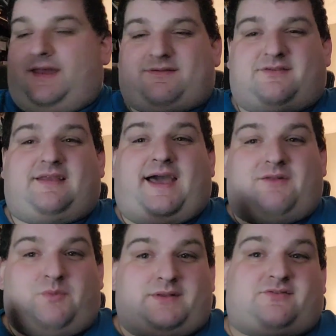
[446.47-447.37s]

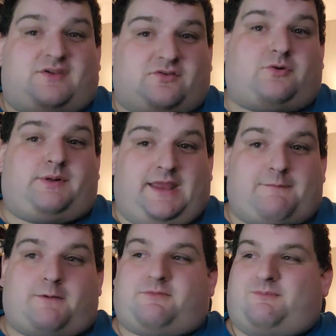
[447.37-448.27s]
sad when Siskel and
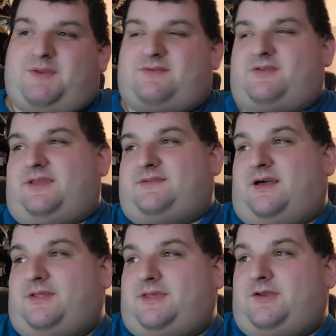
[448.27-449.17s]
Ebert's basically
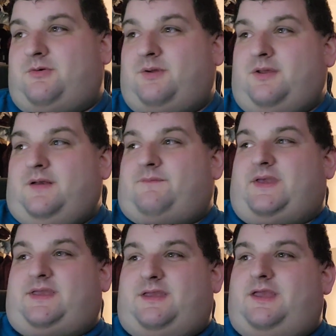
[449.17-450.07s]
telling you,
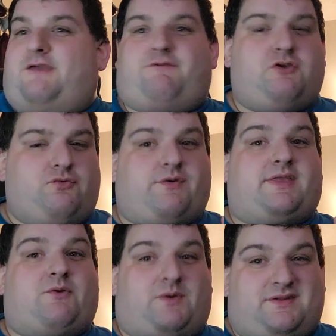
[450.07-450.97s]
like, if you
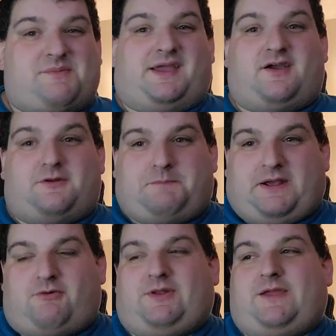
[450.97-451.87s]
really wanted to make a good
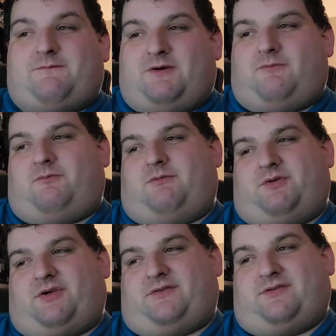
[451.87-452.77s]
parody of
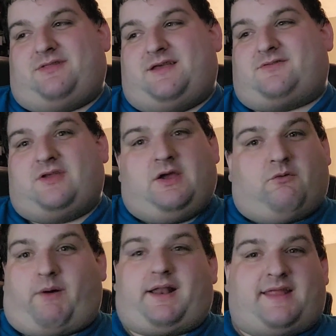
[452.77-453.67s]
with us in this,
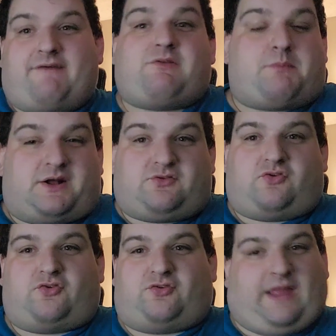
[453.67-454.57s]
why not have the monster
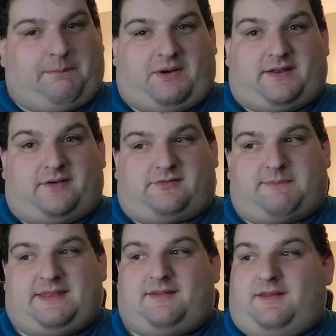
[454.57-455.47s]
just step on us? I
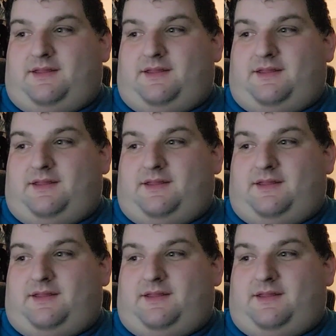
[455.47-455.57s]
mean,